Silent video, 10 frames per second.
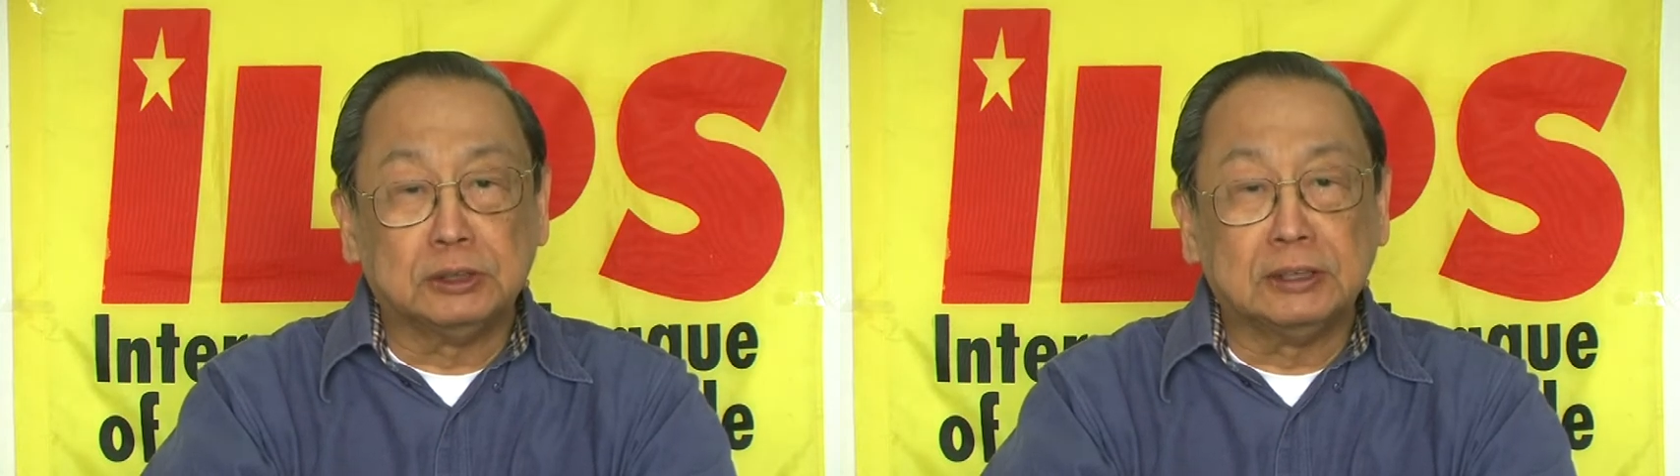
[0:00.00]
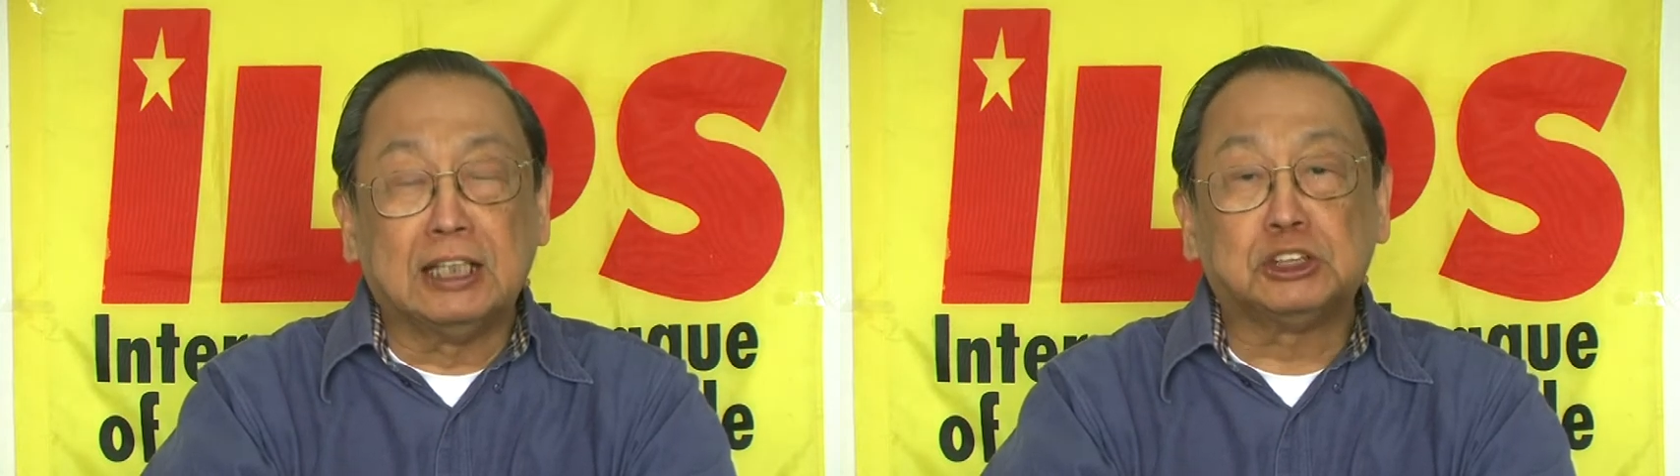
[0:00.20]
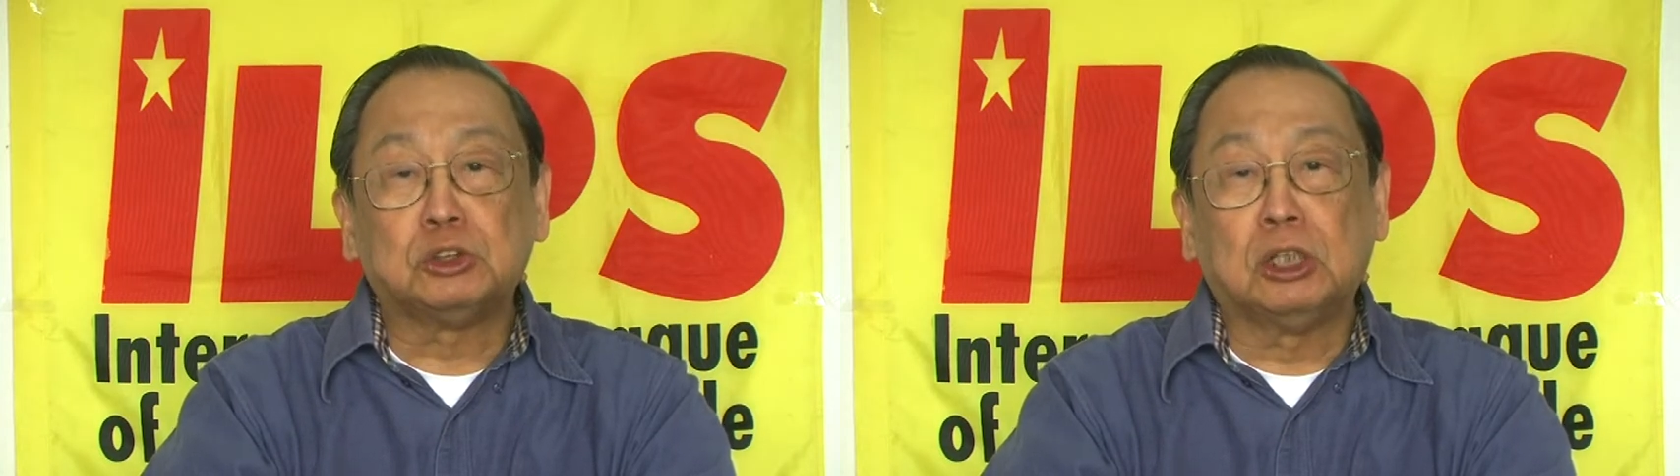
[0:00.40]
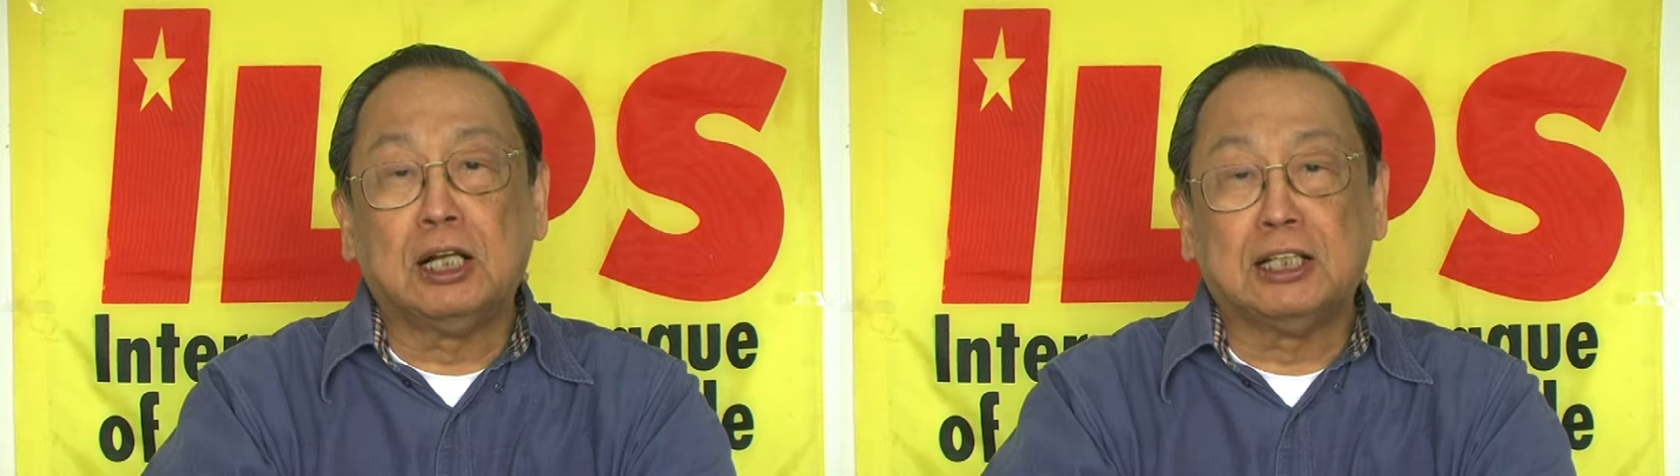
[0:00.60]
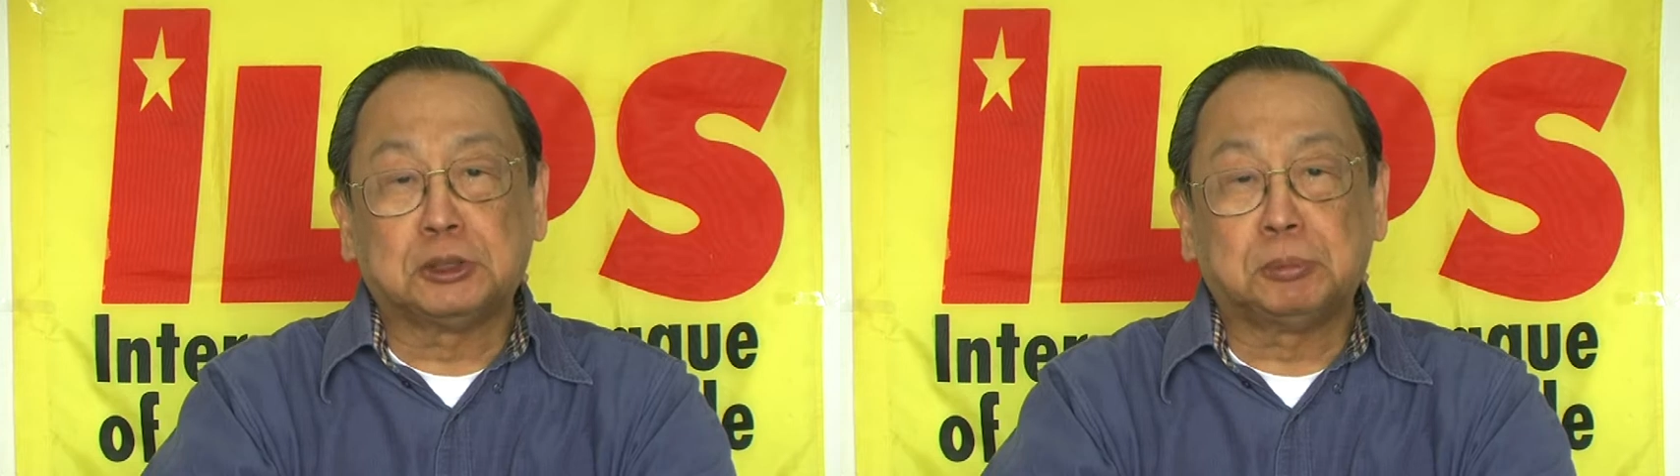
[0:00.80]
the
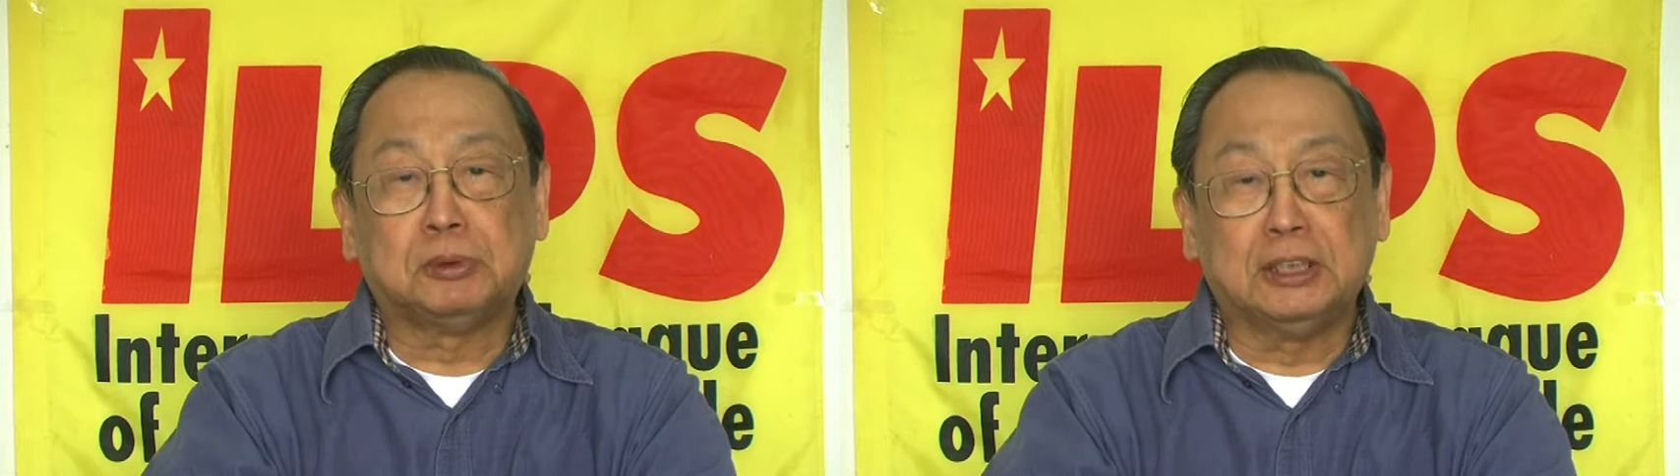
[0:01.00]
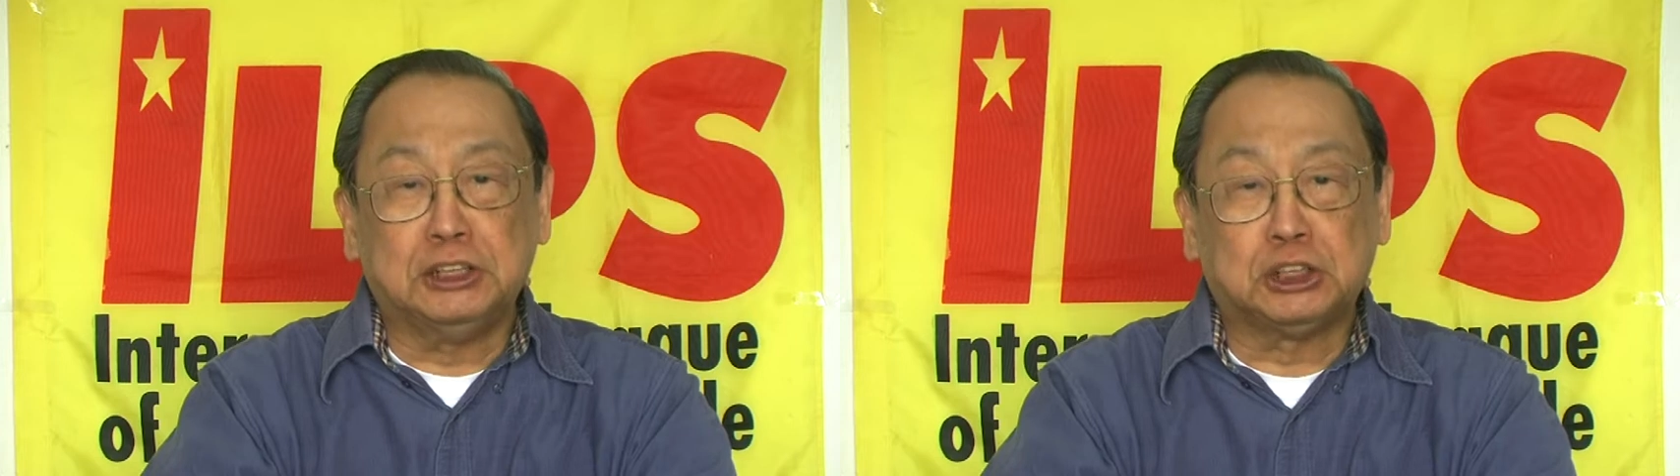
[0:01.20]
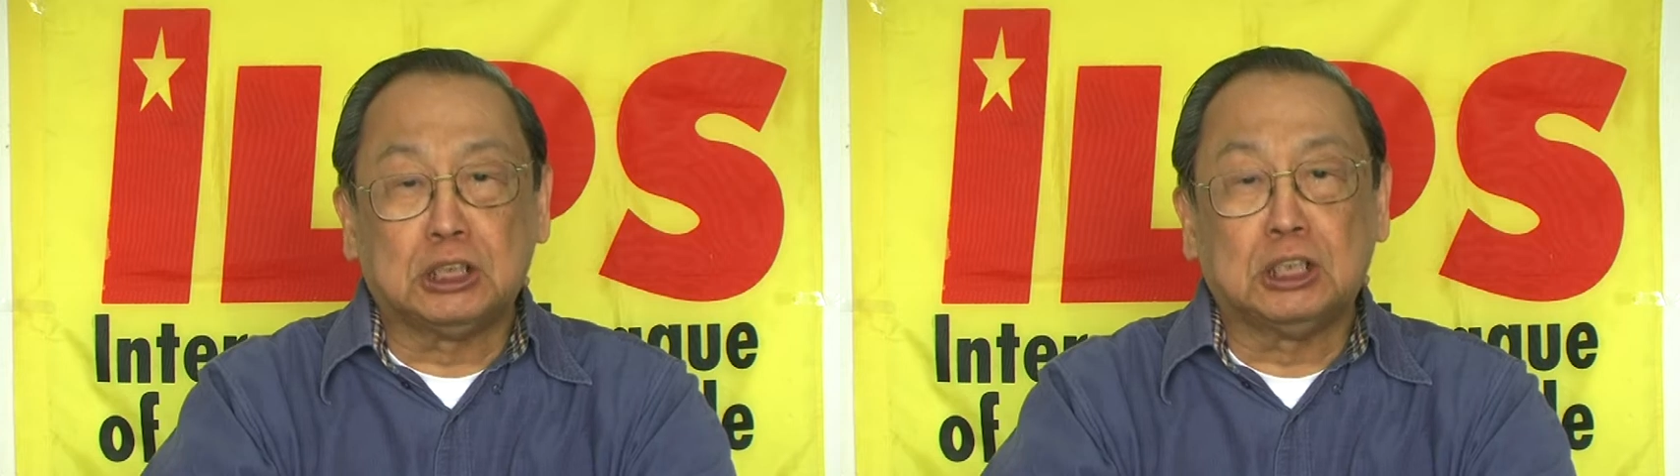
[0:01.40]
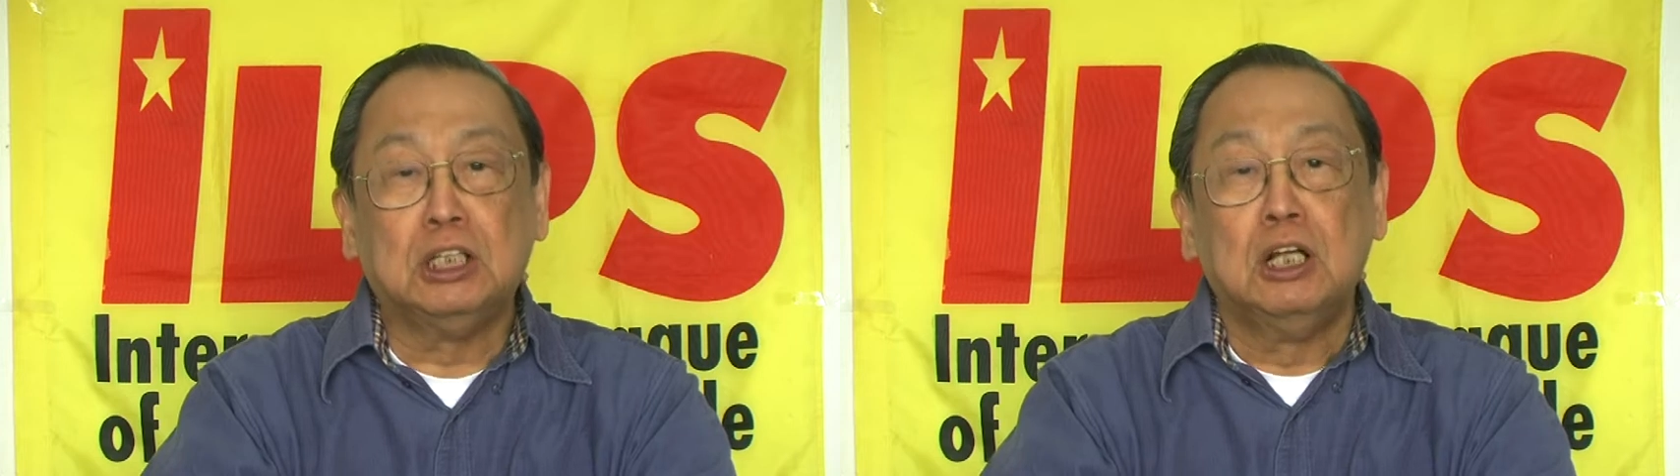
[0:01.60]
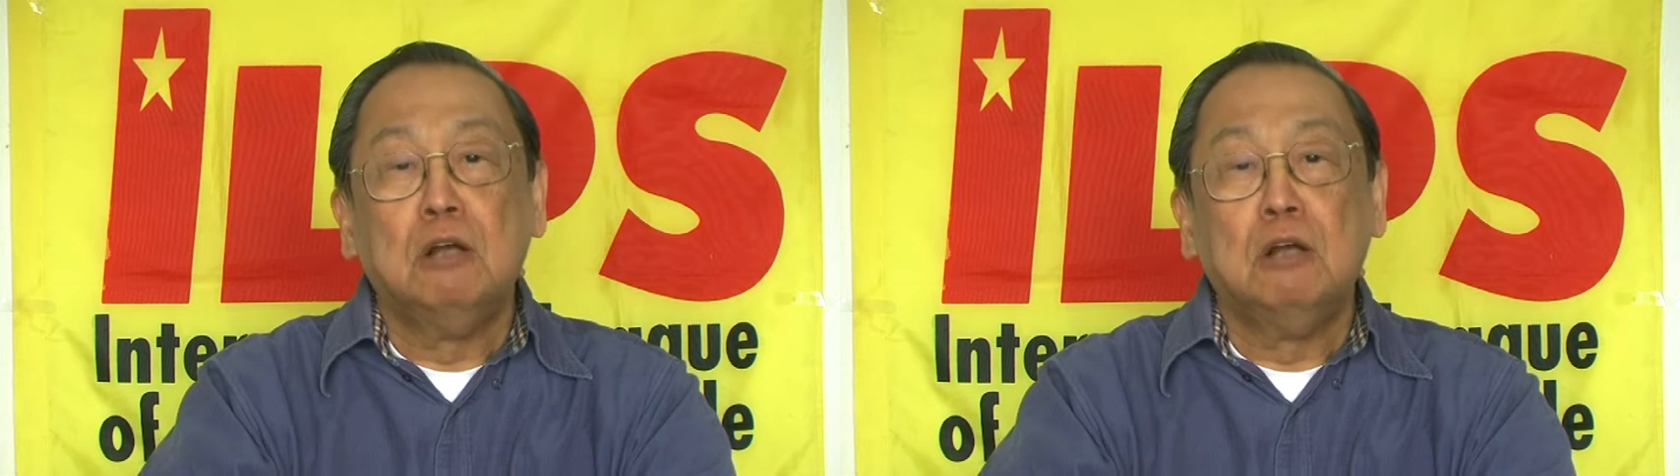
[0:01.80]
national aspiration